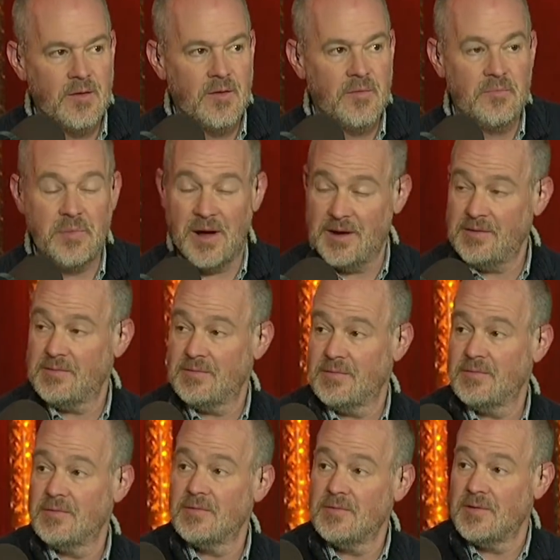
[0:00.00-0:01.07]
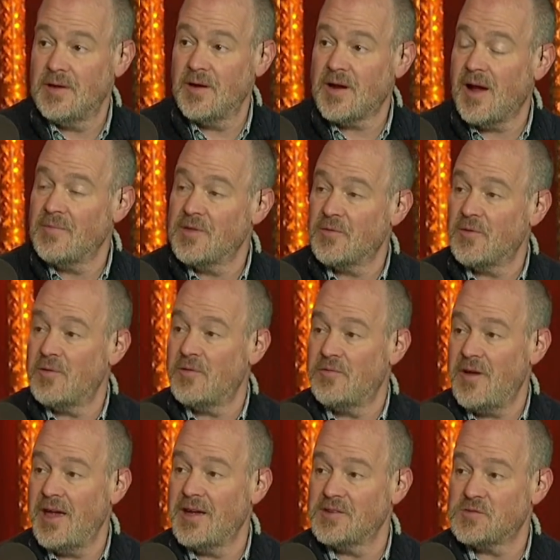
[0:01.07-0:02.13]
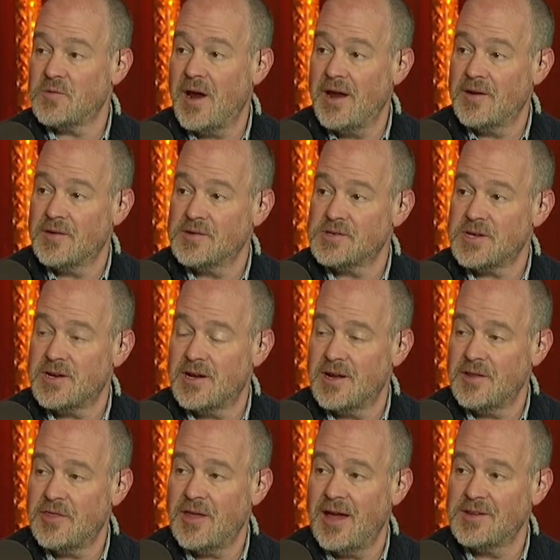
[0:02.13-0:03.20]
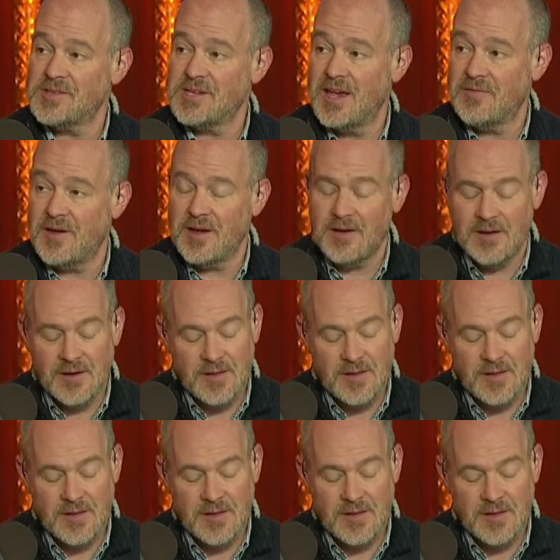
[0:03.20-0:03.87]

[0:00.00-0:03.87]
But here come the Vegas Raiders on Thanksgiving.